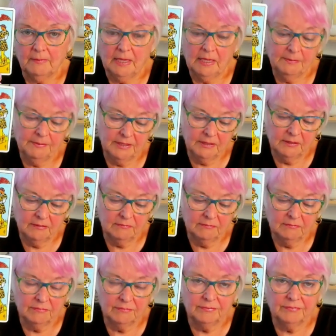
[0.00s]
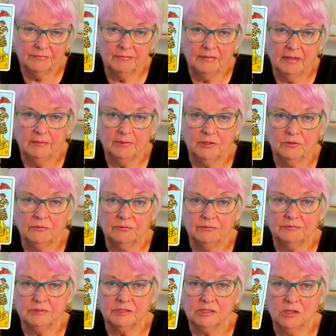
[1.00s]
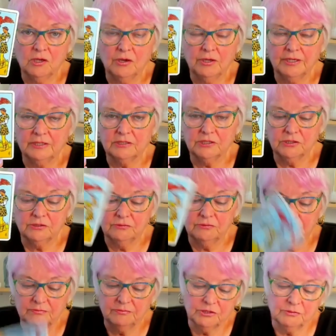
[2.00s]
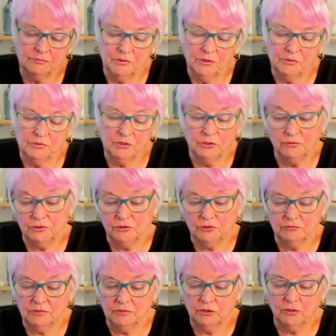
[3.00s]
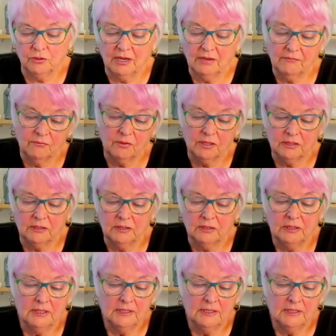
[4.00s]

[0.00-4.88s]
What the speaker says: Maybe maybe you decided to move you and your loved one.